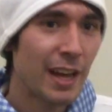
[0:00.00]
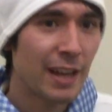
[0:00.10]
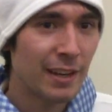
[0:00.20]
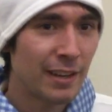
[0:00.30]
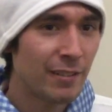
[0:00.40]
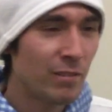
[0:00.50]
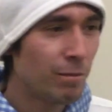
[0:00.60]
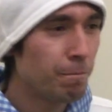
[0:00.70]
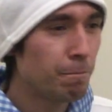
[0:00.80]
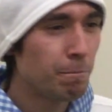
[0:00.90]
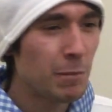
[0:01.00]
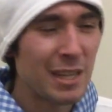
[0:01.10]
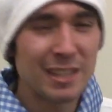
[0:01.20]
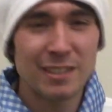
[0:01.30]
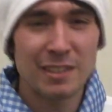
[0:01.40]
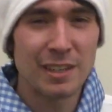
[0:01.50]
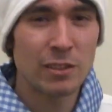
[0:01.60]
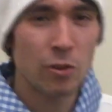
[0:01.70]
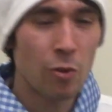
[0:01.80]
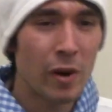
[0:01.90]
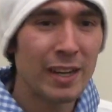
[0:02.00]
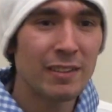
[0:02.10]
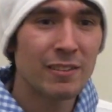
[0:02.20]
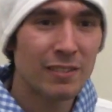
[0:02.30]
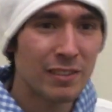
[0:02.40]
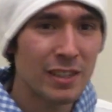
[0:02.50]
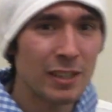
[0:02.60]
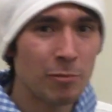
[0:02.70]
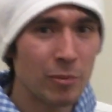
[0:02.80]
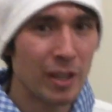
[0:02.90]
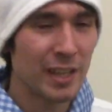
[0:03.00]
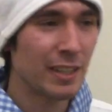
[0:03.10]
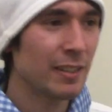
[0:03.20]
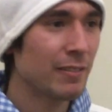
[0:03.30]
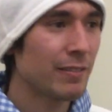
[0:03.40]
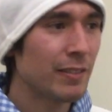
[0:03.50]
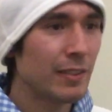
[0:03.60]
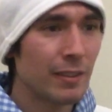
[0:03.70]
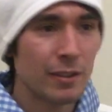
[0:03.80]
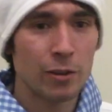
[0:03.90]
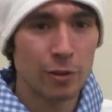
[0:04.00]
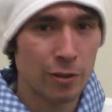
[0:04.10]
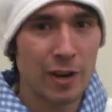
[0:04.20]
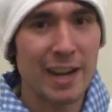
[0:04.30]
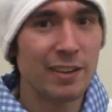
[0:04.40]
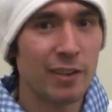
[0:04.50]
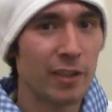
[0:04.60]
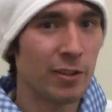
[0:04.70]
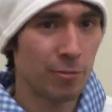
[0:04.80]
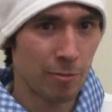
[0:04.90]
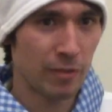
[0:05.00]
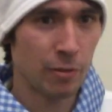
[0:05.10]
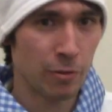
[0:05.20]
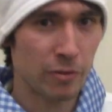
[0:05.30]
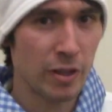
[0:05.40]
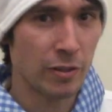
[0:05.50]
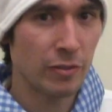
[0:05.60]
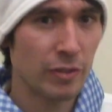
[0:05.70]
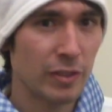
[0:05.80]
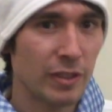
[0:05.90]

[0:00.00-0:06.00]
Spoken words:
And it didn't quite seem like her granddaughter was herself.